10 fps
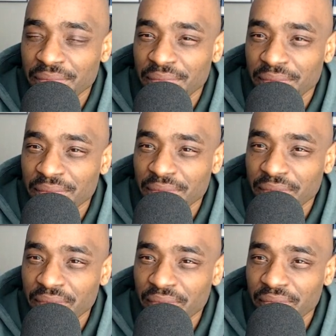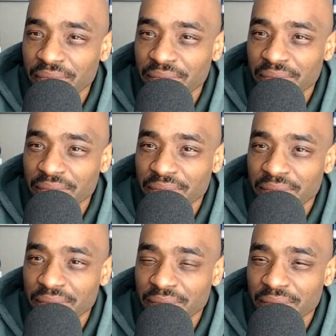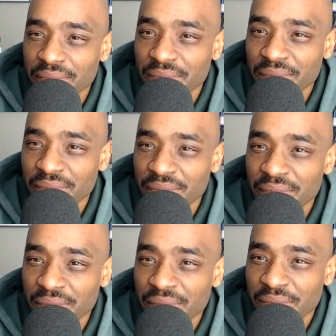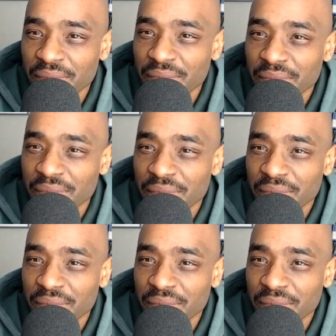[no speech]